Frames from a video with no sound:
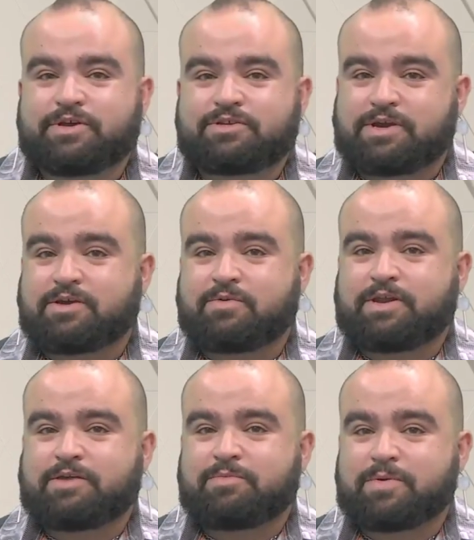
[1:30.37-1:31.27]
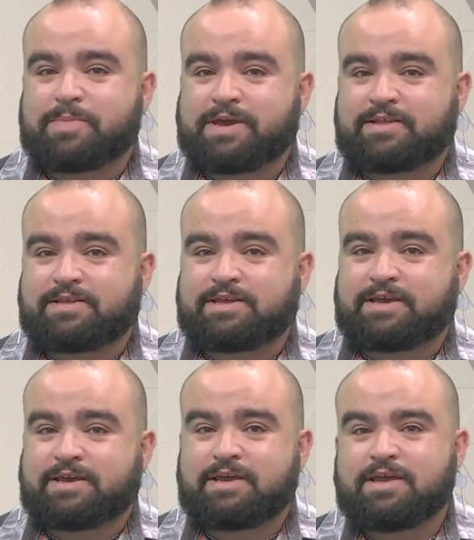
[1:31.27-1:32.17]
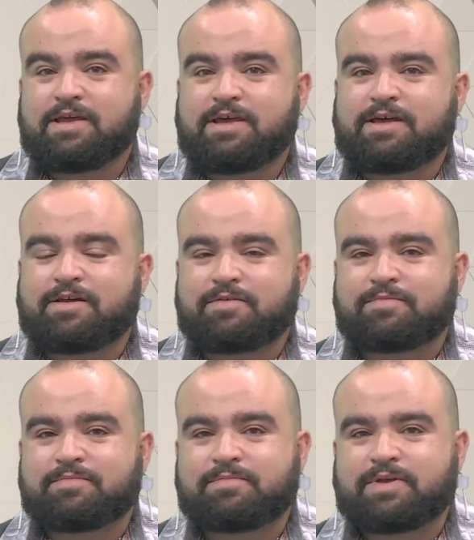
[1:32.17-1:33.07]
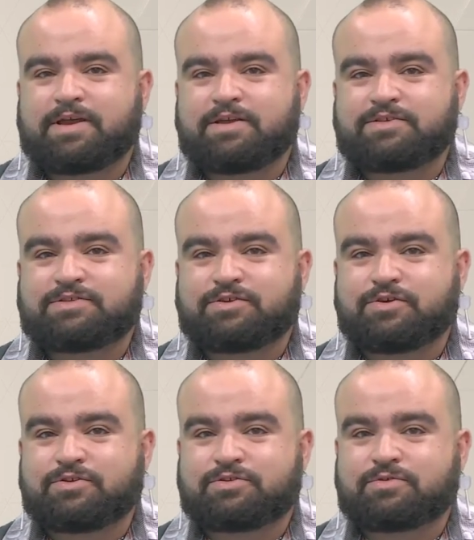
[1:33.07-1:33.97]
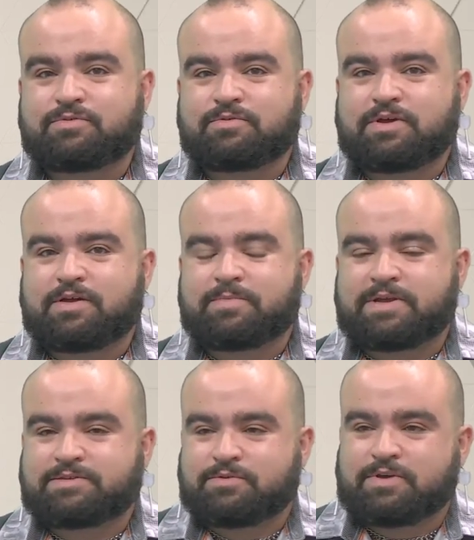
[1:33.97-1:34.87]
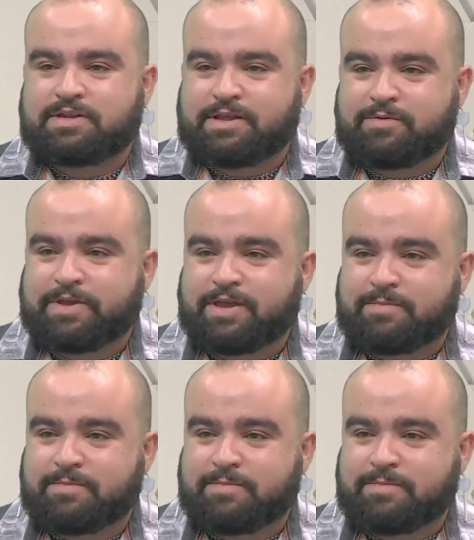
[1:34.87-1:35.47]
drag queen. I remember back in the day, um, I used to go to um, Asuka down in Miami.